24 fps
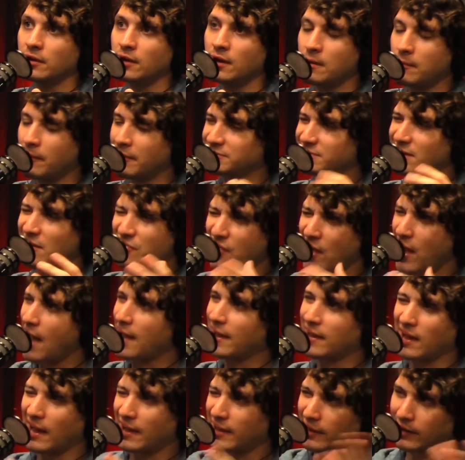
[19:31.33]
When I say they, I,
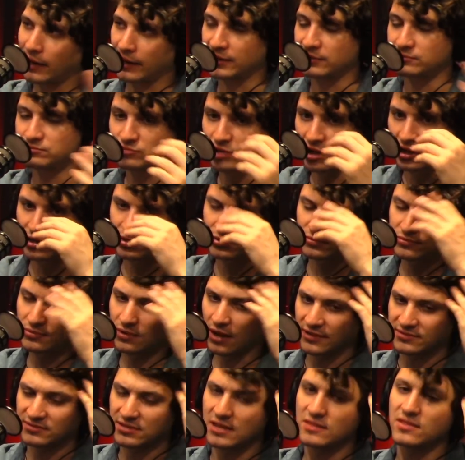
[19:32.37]
I, I try to
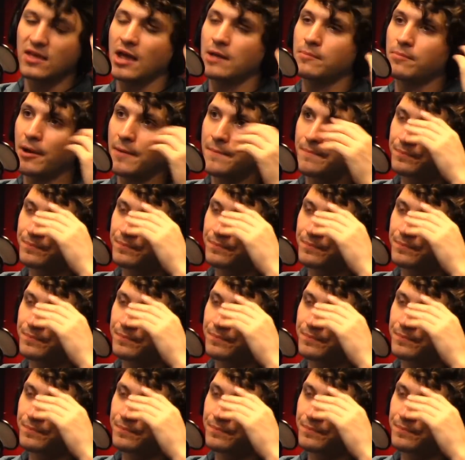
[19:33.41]
not say they, but